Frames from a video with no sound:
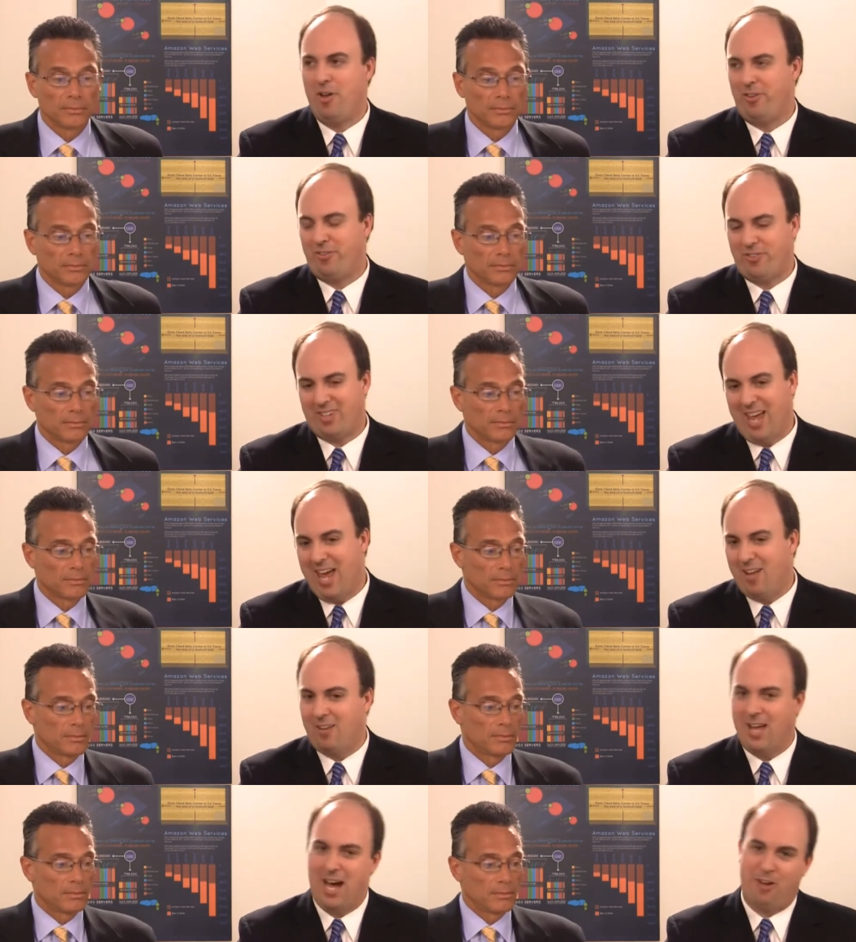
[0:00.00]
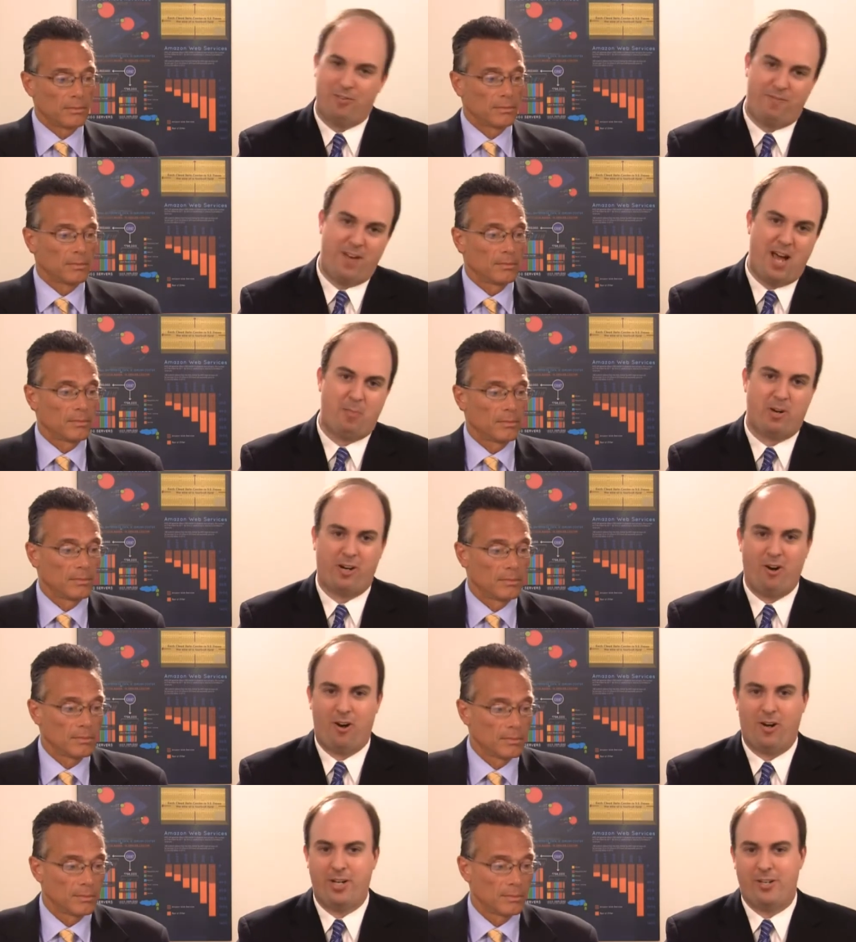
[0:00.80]
Speaker 1: scale out fabric
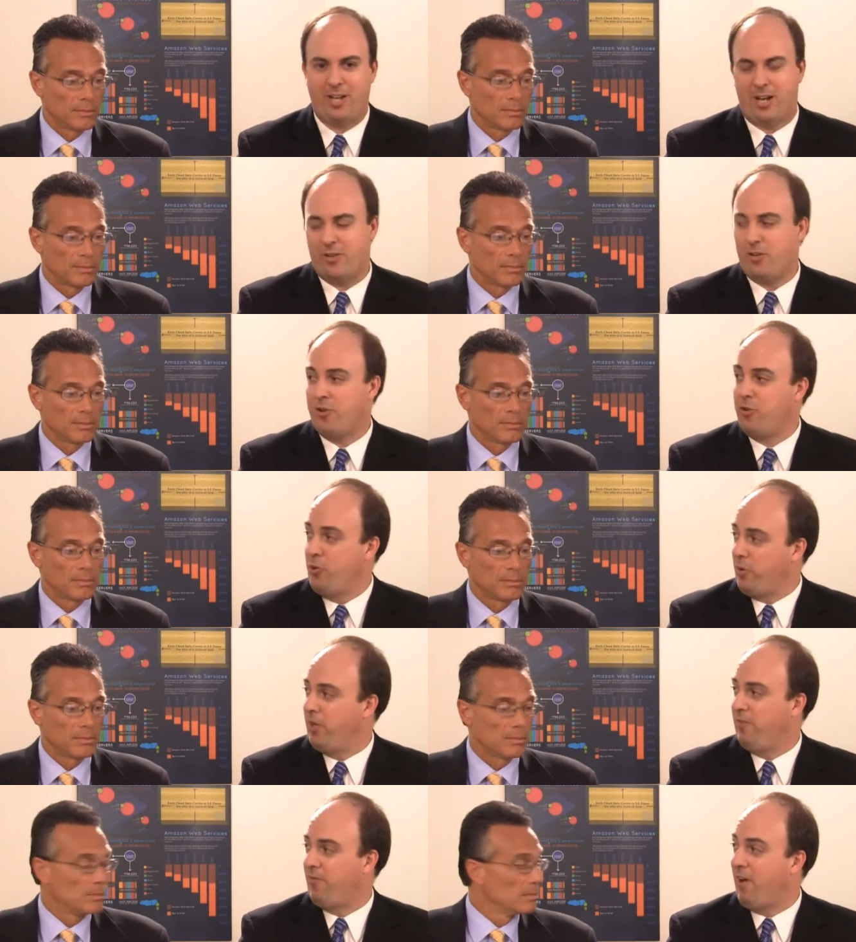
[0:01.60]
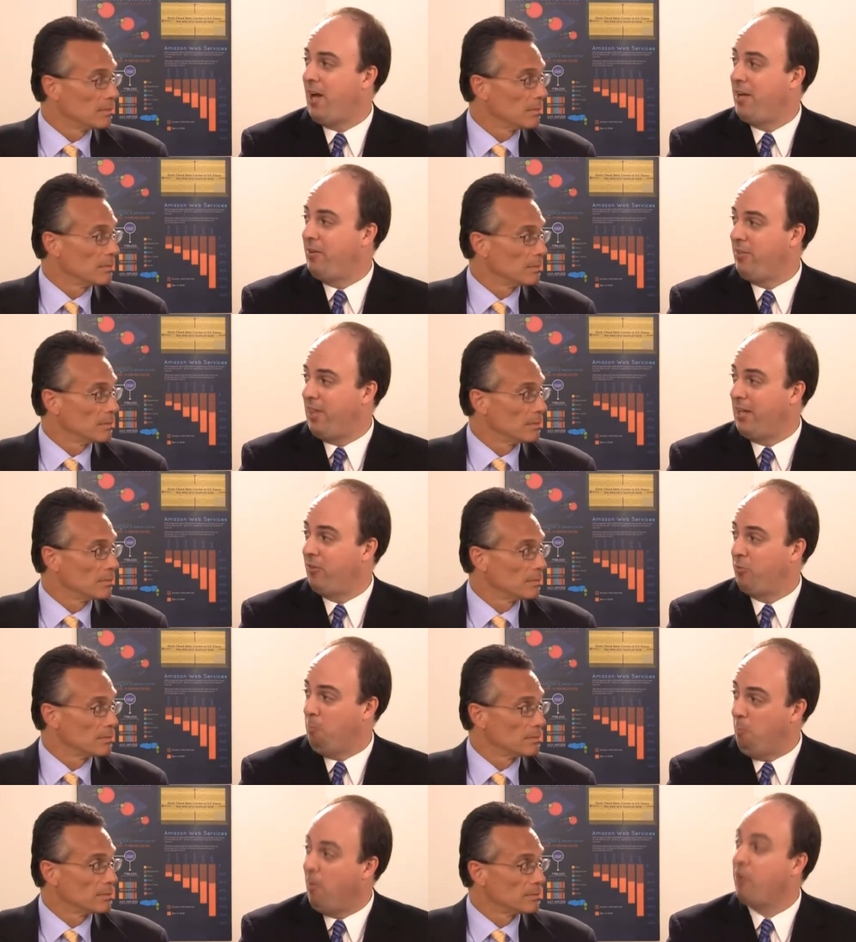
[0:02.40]
architecture, you can find things
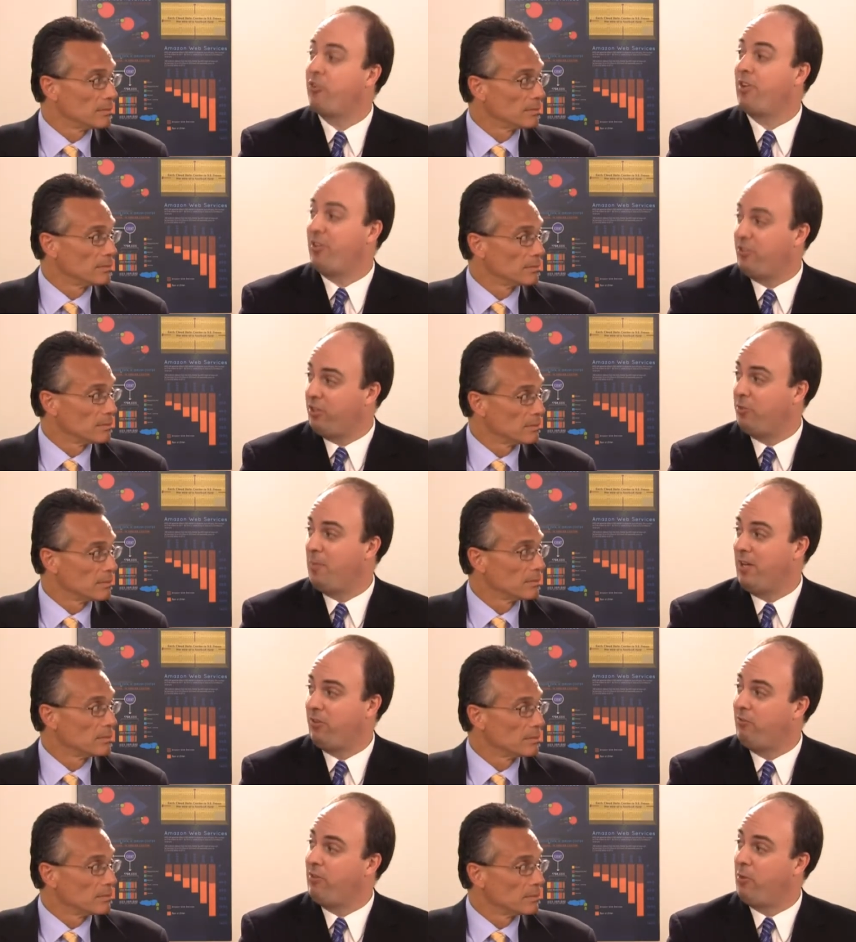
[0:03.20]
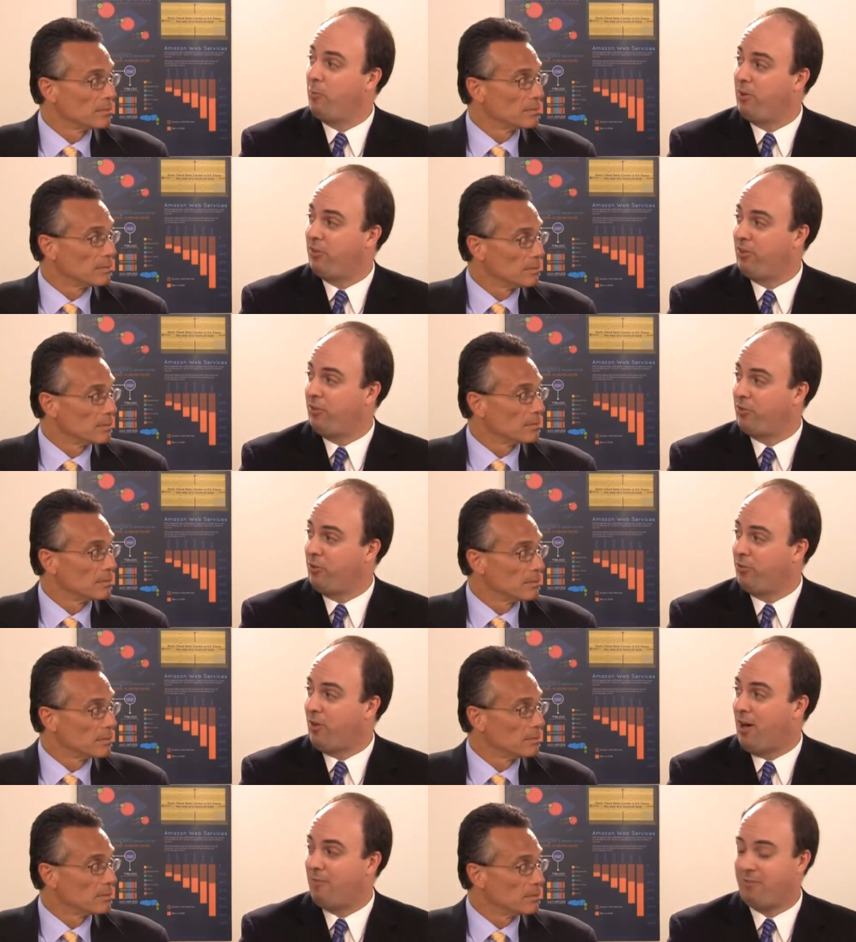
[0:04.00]
much less expensive than what Cisco's
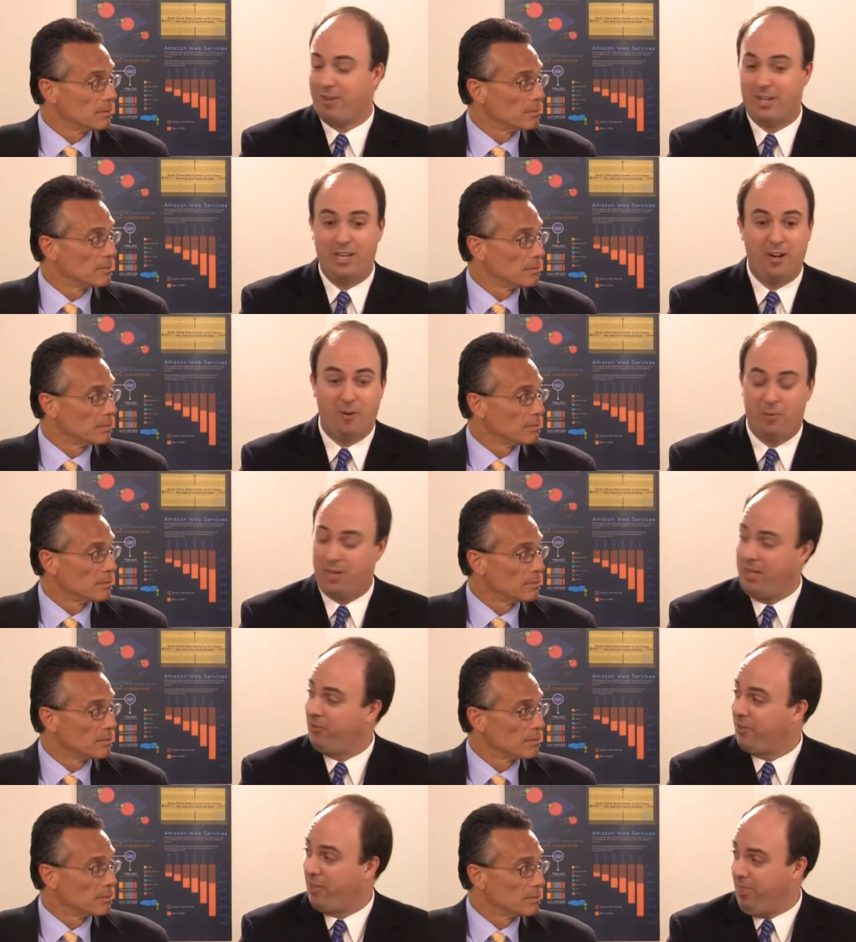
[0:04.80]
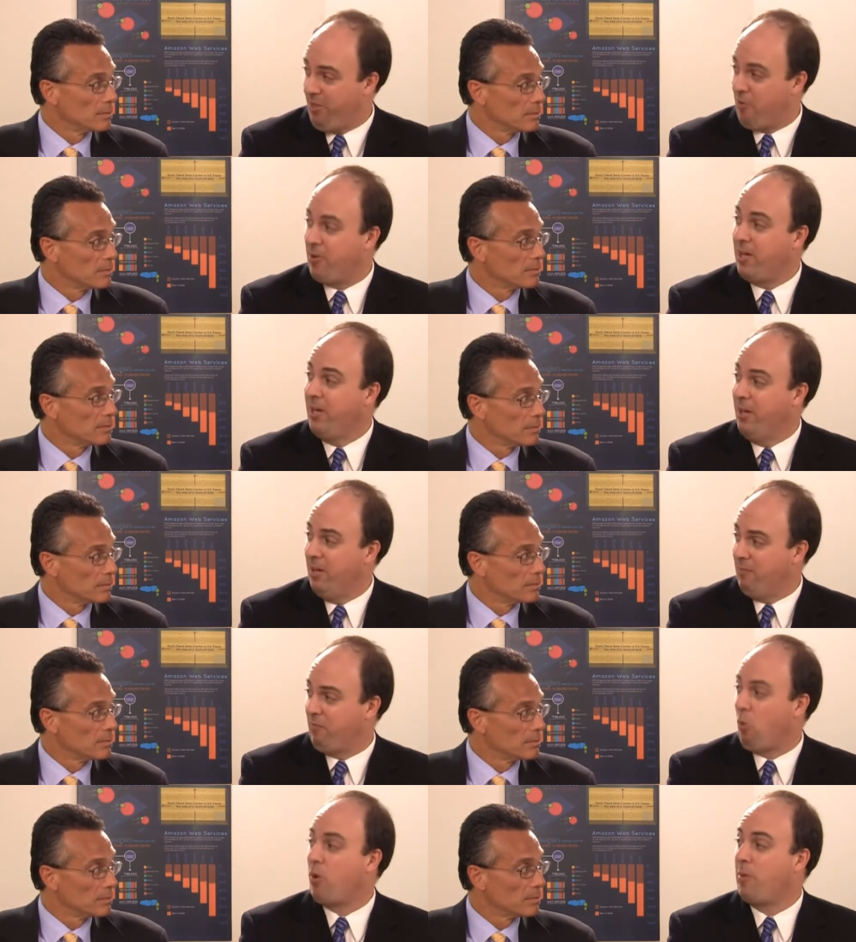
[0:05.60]
offering. You know, easily 30,
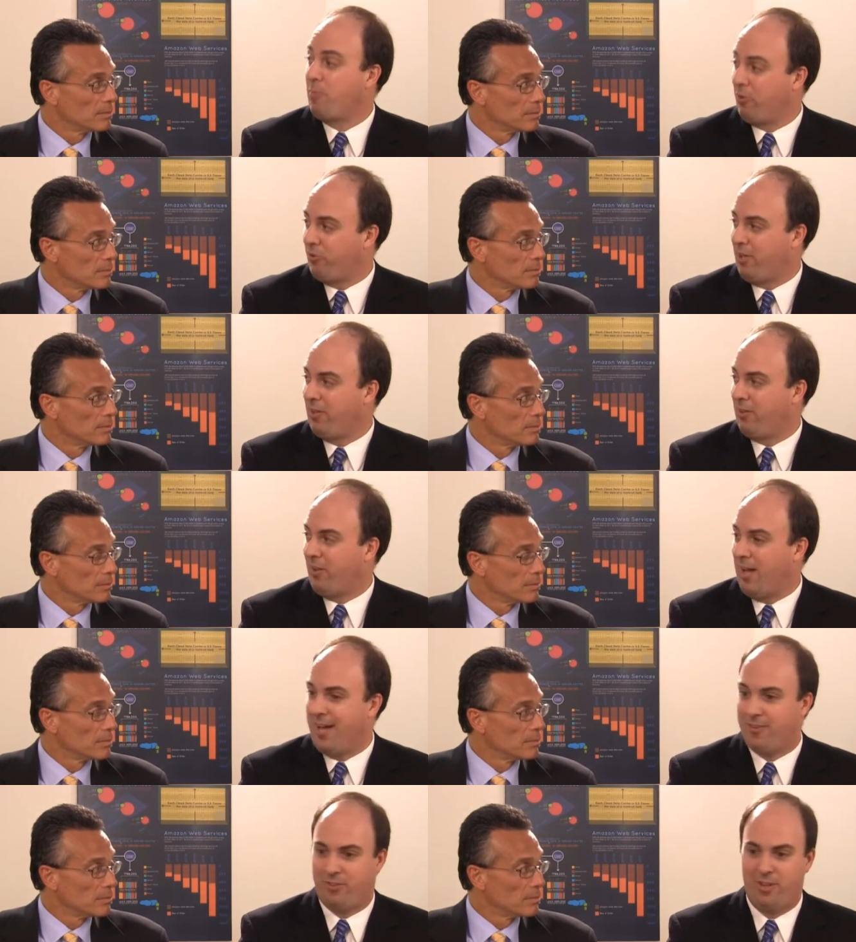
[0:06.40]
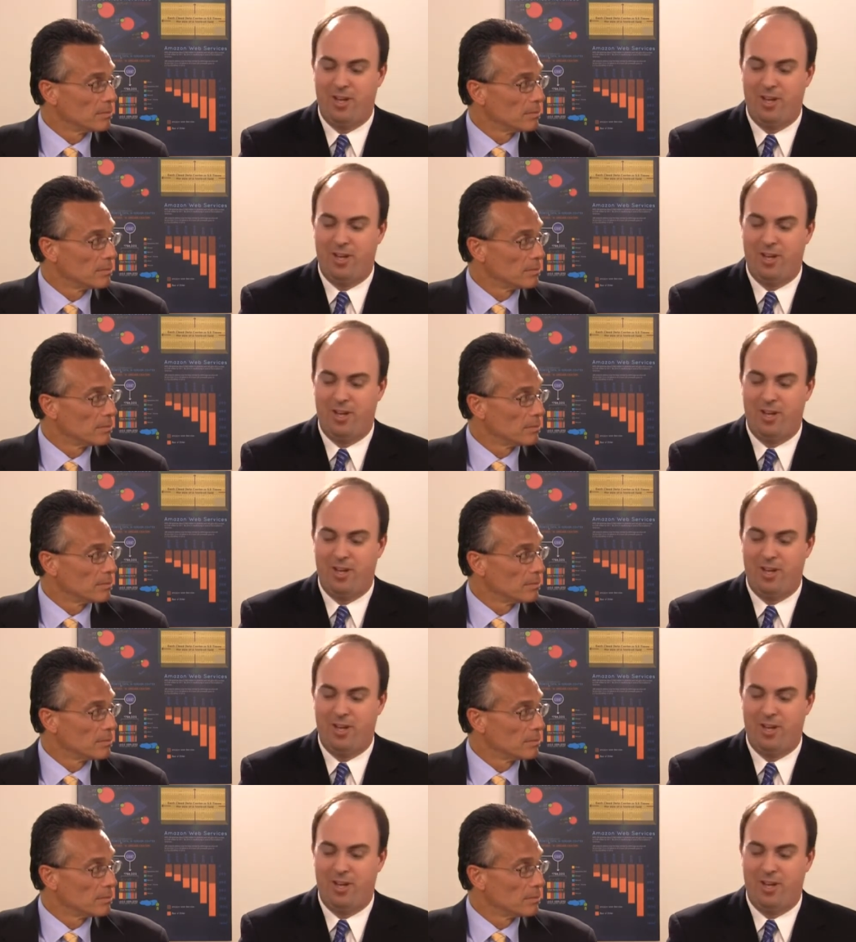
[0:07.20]
40 percent less.